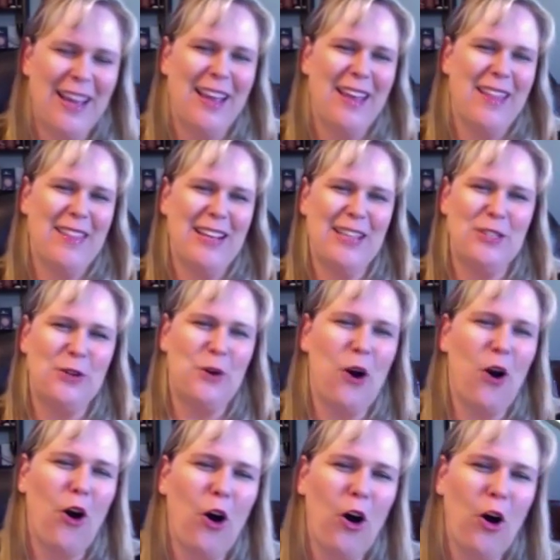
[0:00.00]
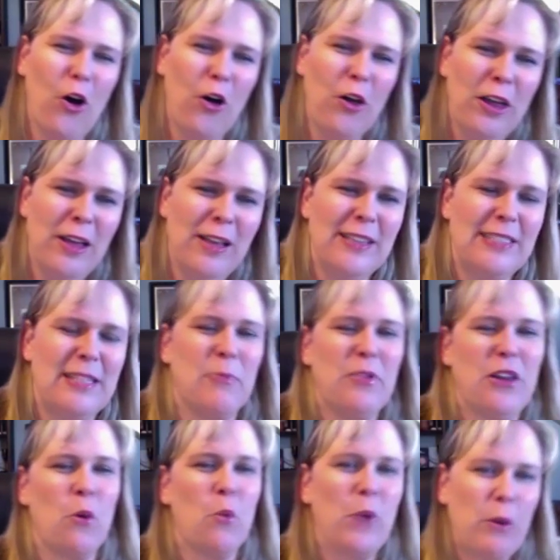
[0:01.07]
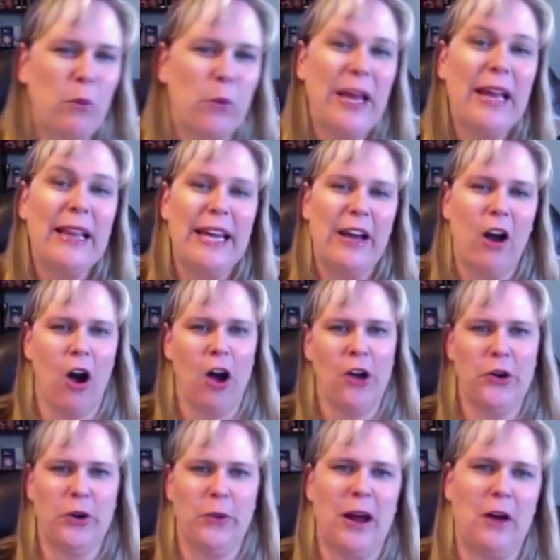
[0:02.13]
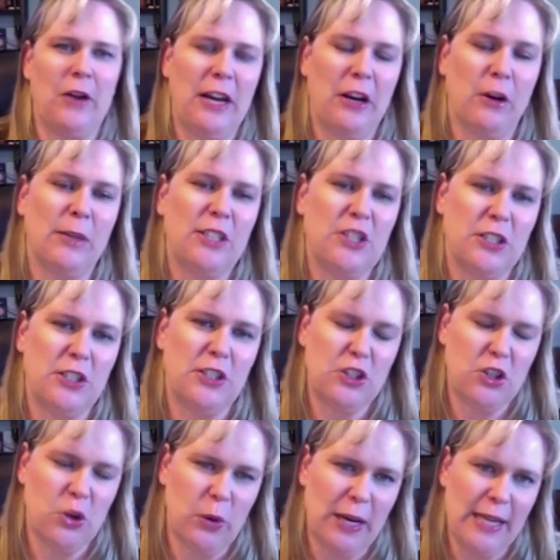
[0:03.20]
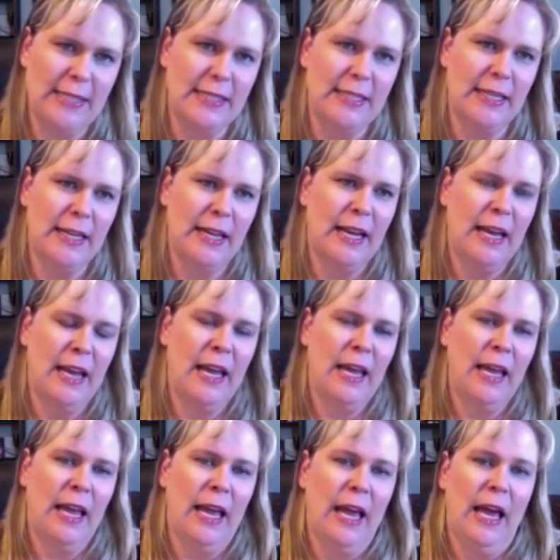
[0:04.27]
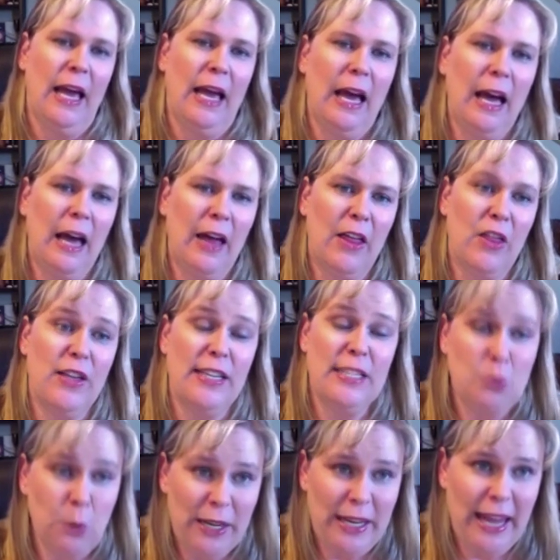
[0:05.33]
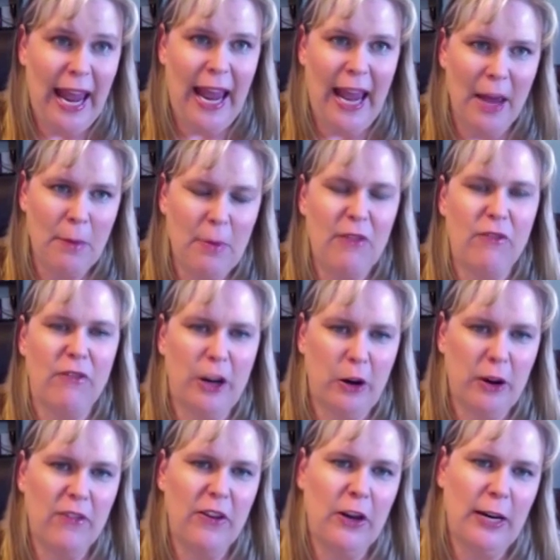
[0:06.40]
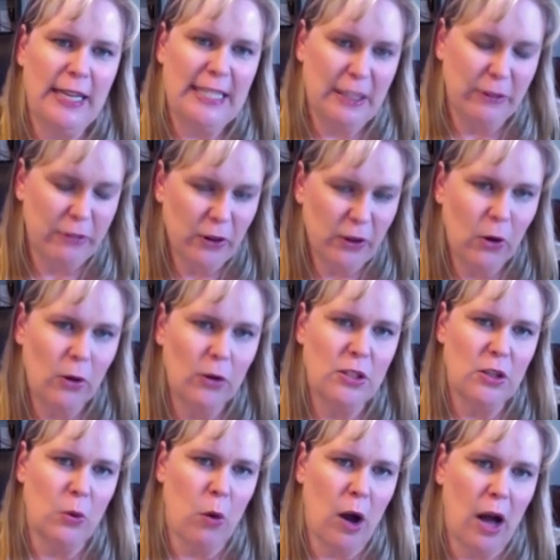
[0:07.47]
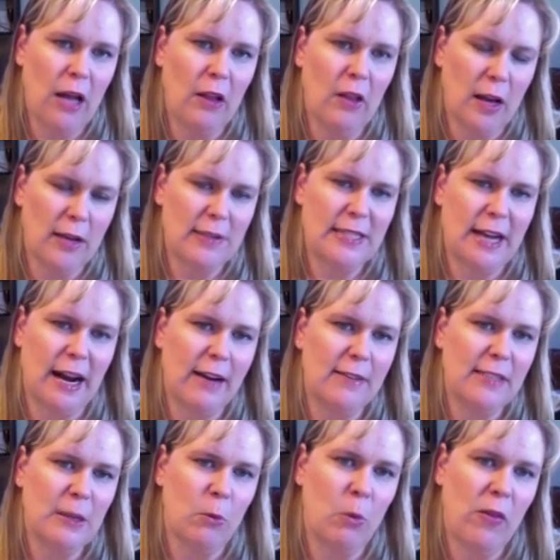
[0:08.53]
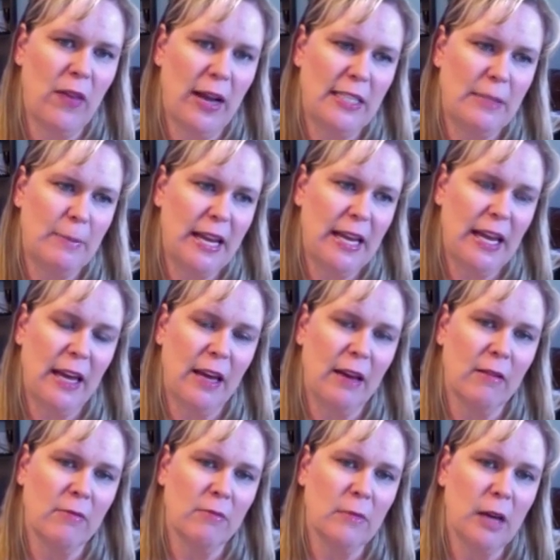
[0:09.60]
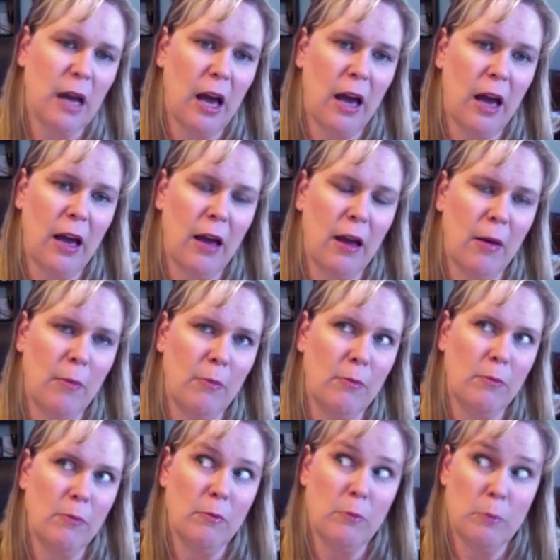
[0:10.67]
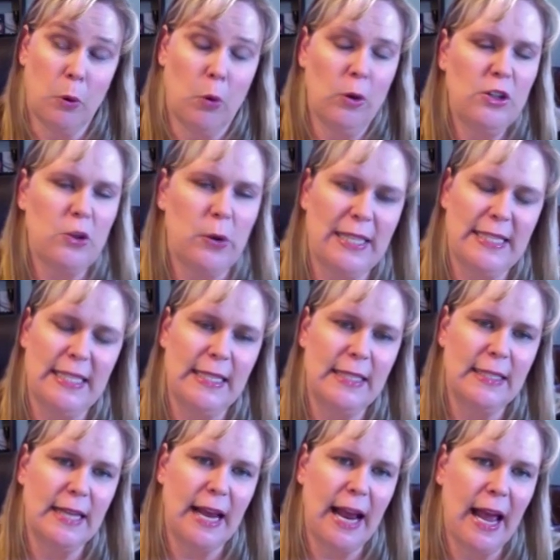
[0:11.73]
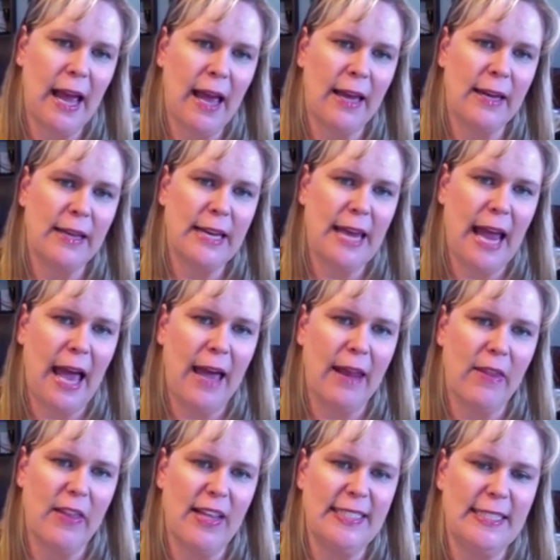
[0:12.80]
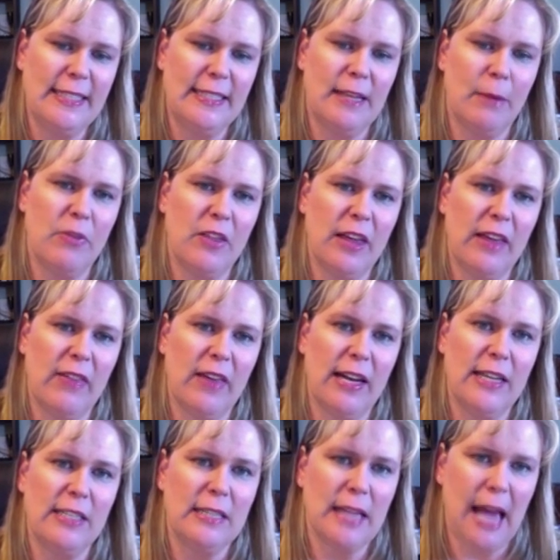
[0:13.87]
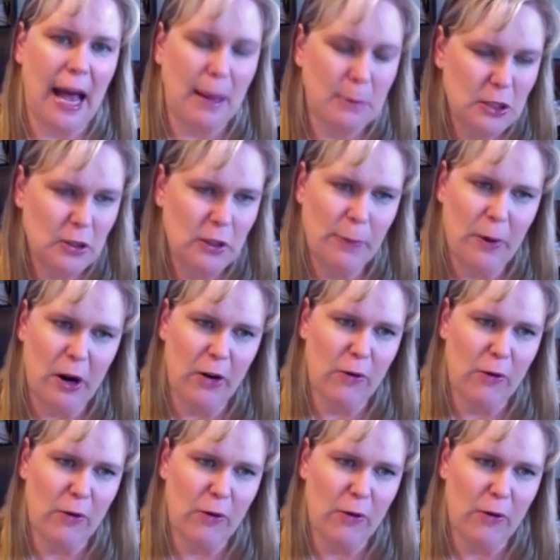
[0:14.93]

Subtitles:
These are all something we really honor around here, which is choice. This one can be very, very difficult to walk alongside of someone that's making poor choices. And yet this is something that is absolutely part of our